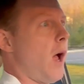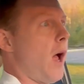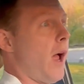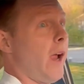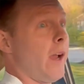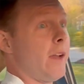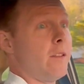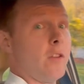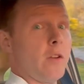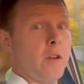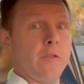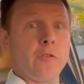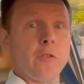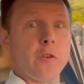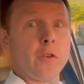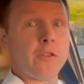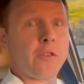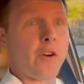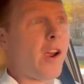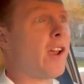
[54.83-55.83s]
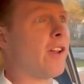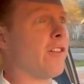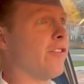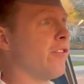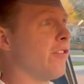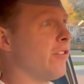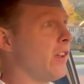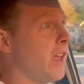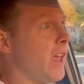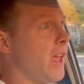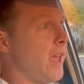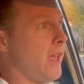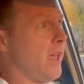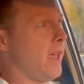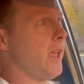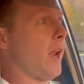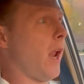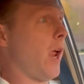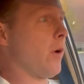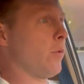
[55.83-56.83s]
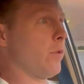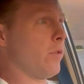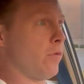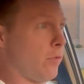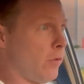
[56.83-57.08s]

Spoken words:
I took it for a drive and I was